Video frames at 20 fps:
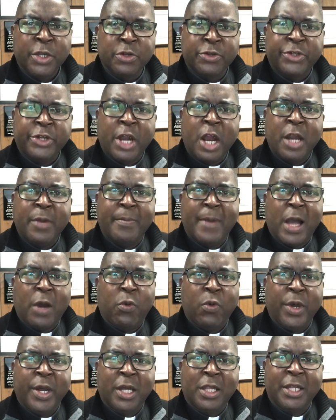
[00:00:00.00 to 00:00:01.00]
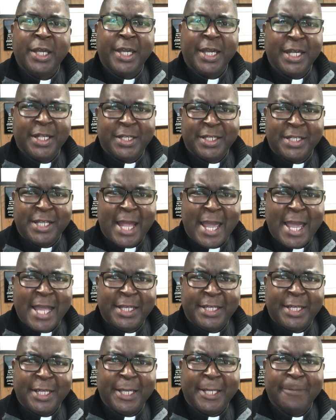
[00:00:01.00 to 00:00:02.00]
You turn my wailing into
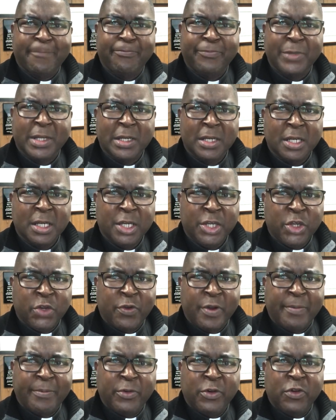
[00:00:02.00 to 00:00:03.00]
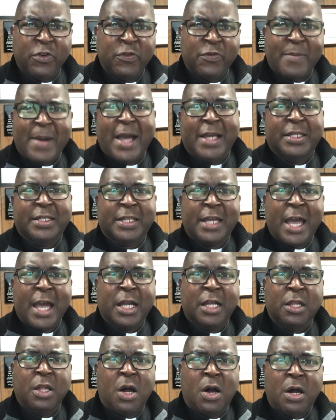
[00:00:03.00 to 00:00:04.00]
dancing. You remove my
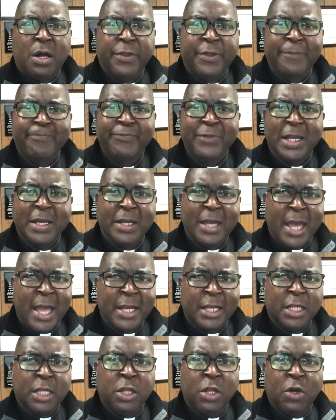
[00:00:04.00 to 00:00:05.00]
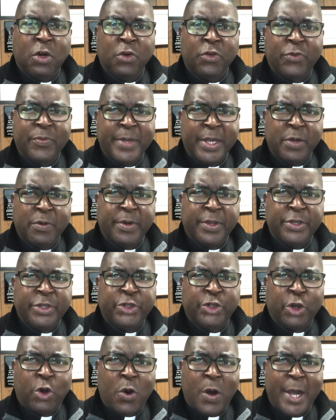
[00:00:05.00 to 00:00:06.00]
sackcloth and clothe me with
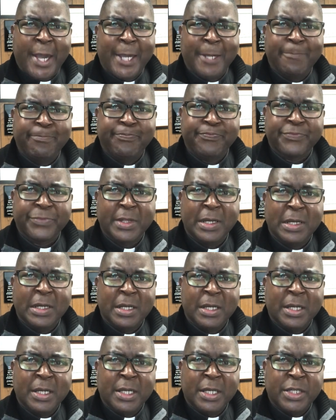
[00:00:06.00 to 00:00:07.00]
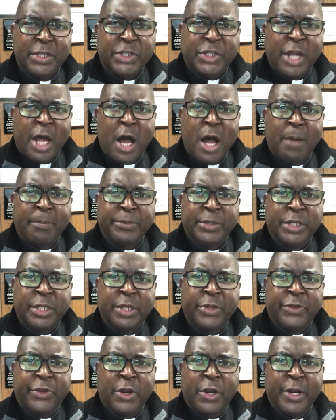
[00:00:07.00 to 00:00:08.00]
joy. Psalms
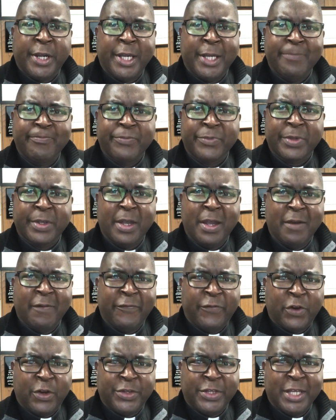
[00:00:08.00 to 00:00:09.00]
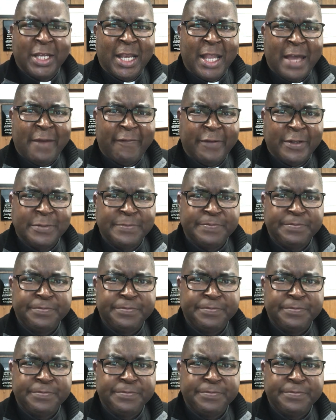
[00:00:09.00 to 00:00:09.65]
30, verse 11.